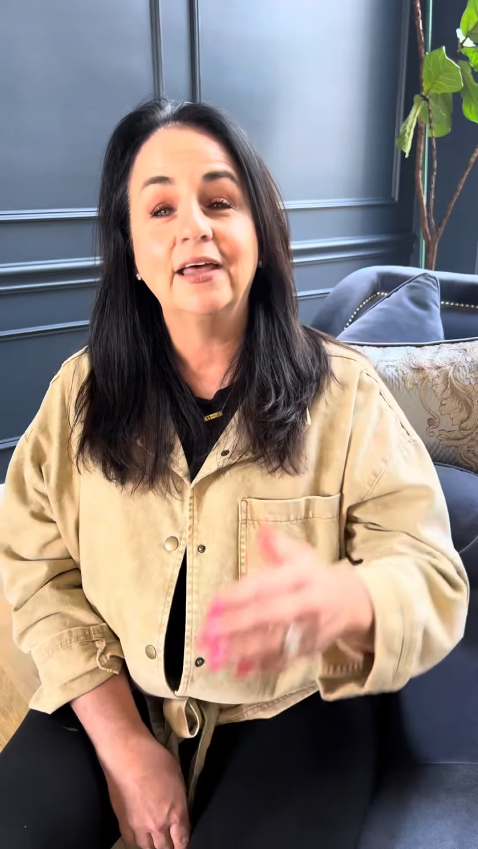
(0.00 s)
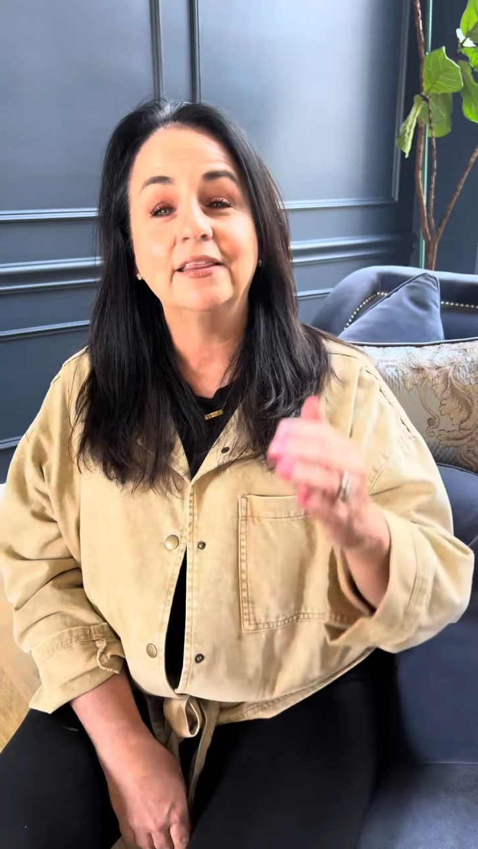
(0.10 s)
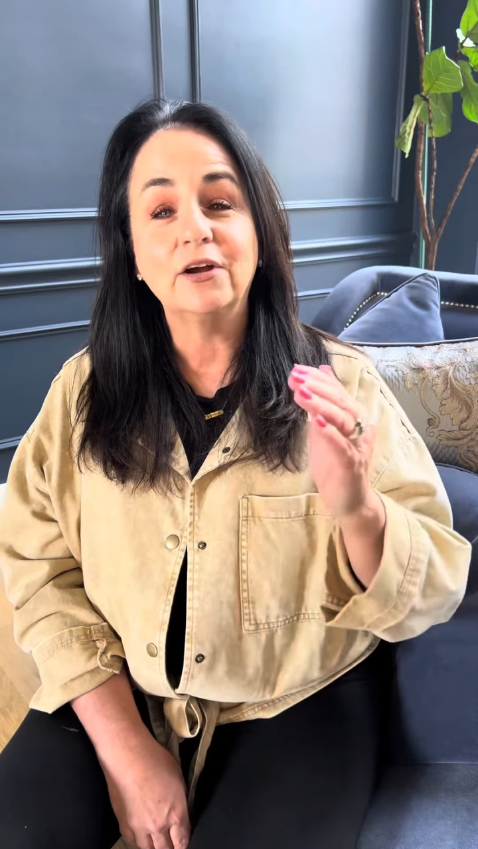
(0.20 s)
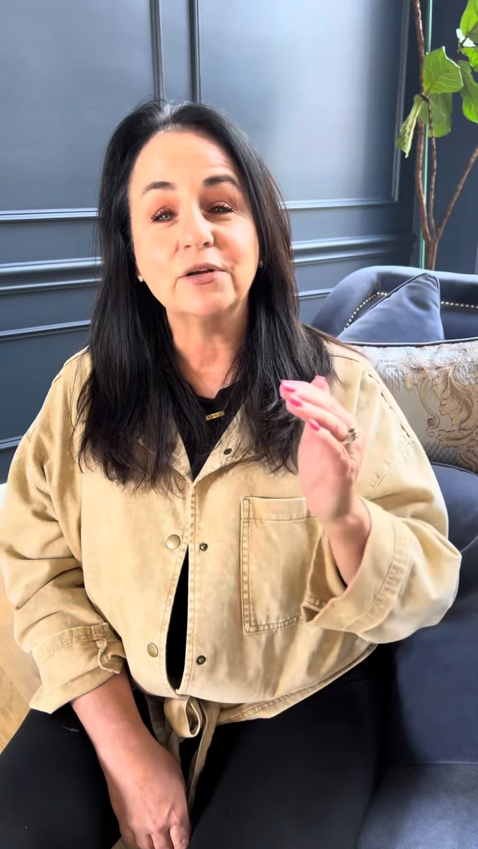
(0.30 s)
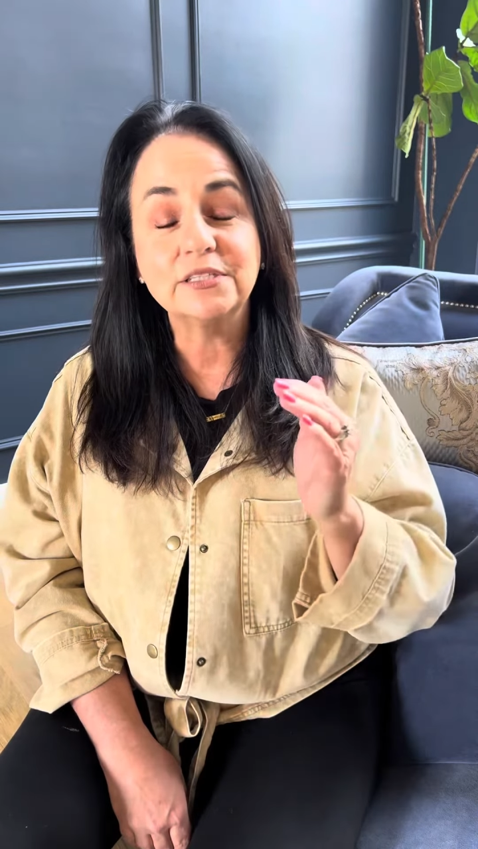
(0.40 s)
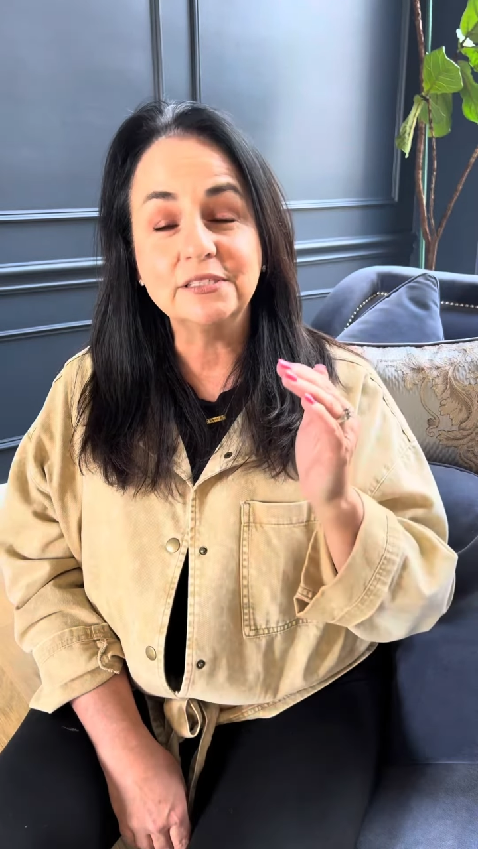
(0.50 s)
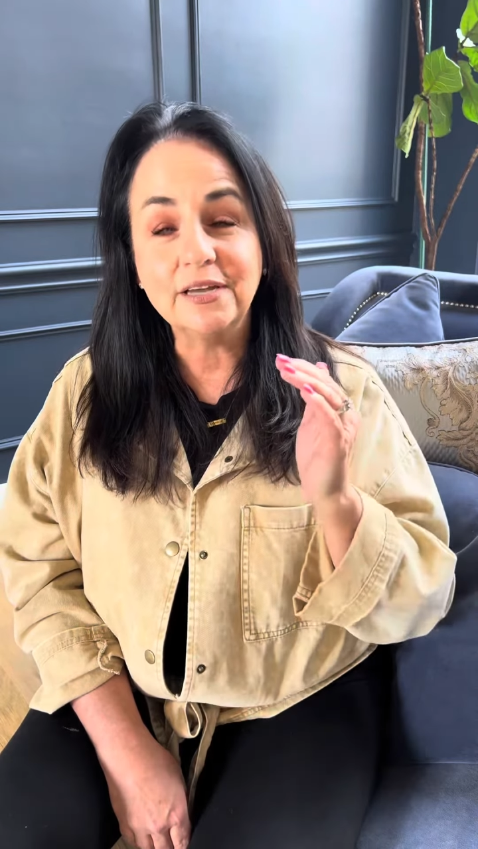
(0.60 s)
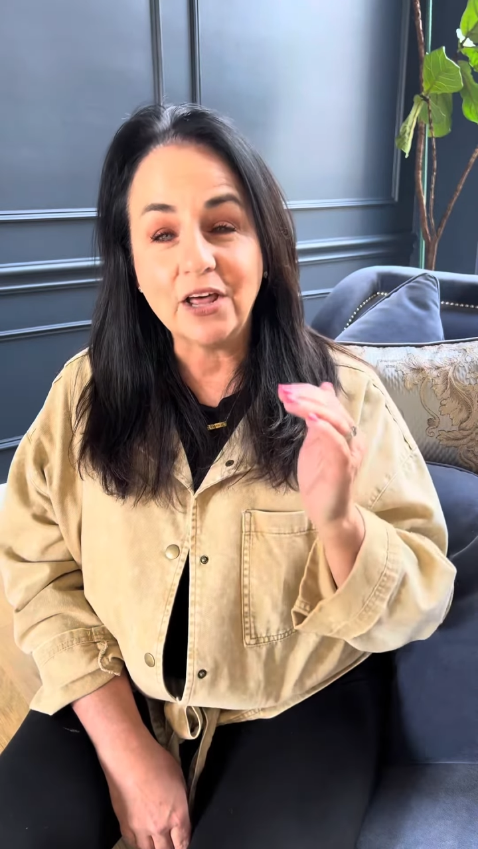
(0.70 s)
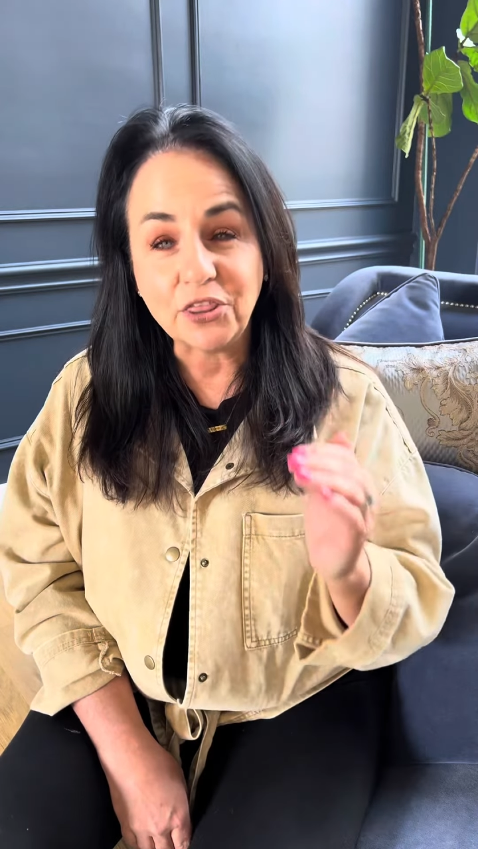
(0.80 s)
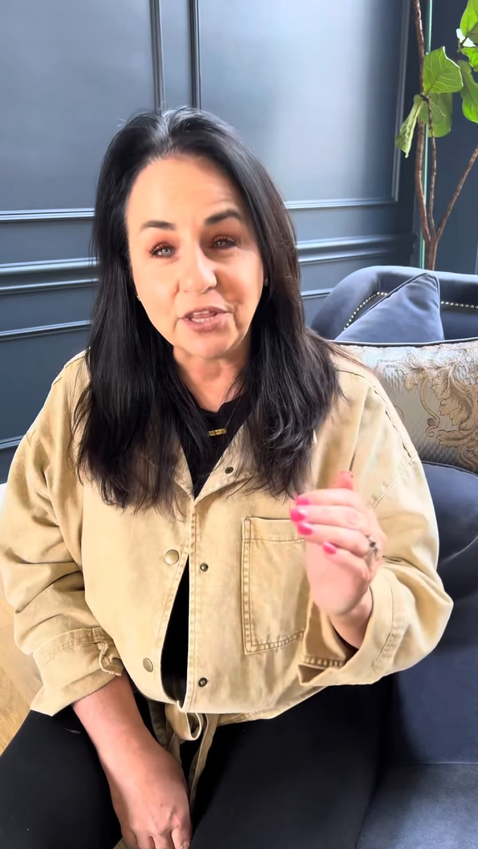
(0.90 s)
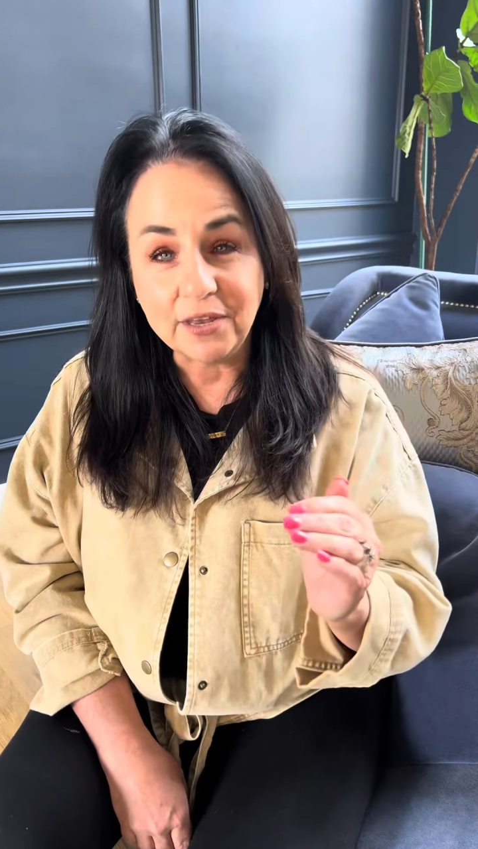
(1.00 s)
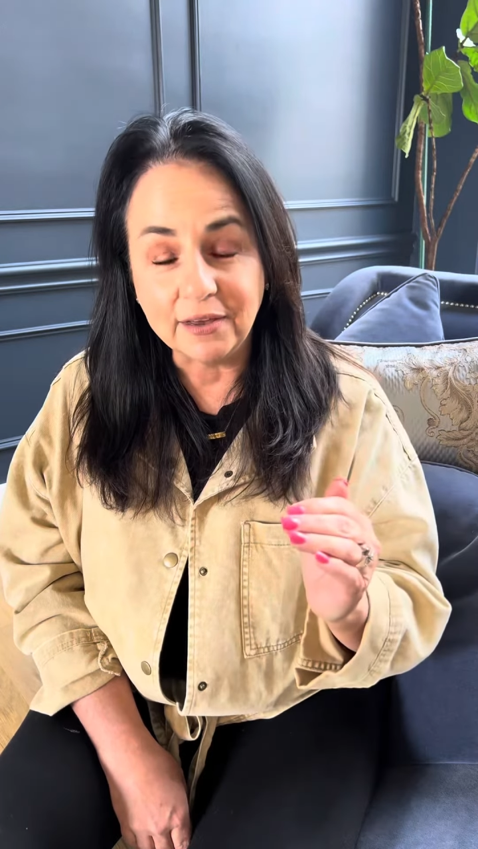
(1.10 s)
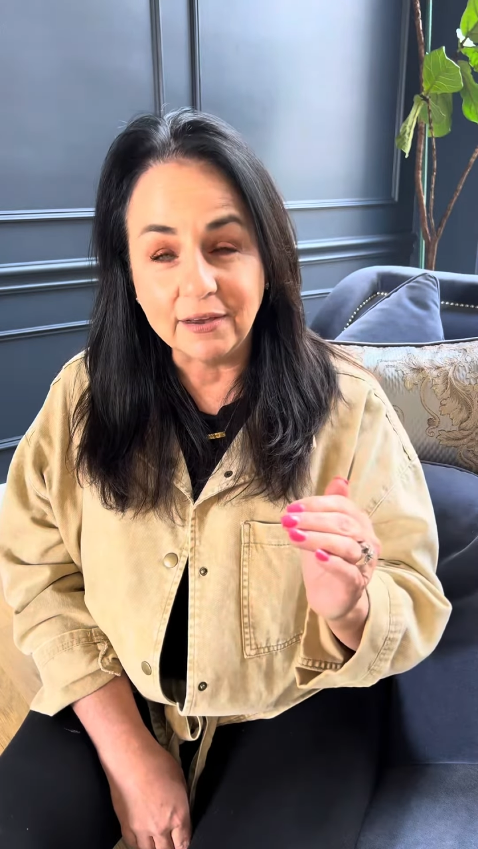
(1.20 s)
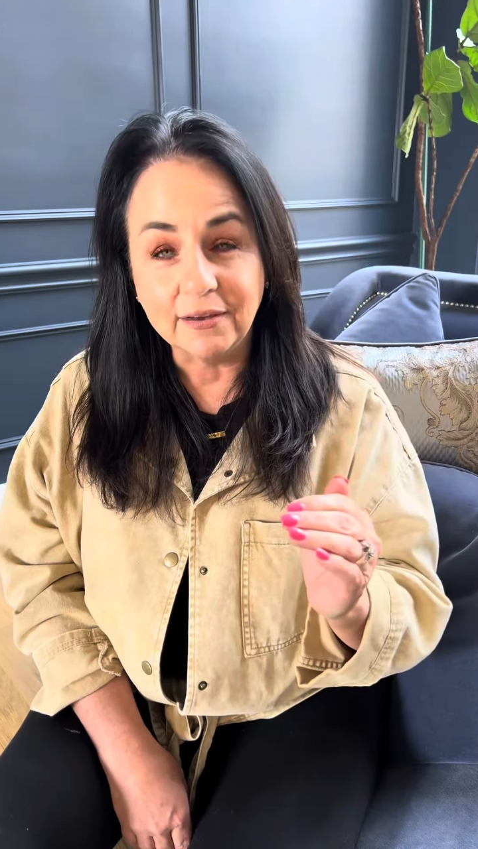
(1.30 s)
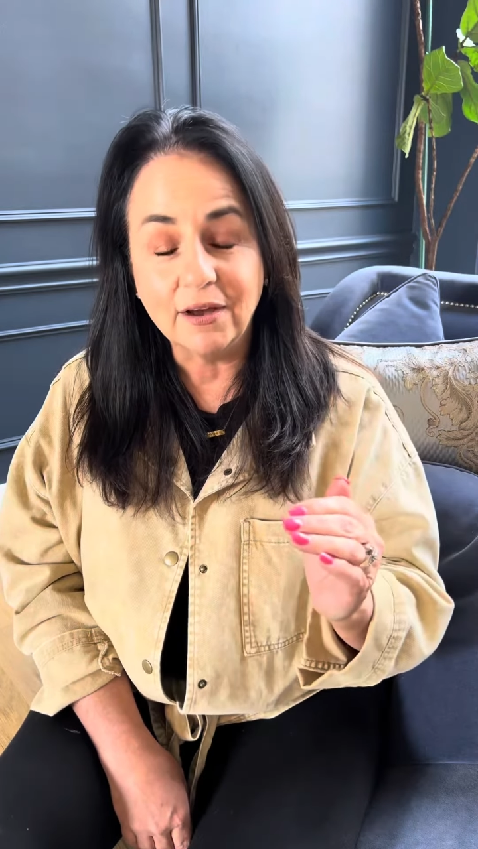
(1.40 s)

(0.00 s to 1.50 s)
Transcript: There is nothing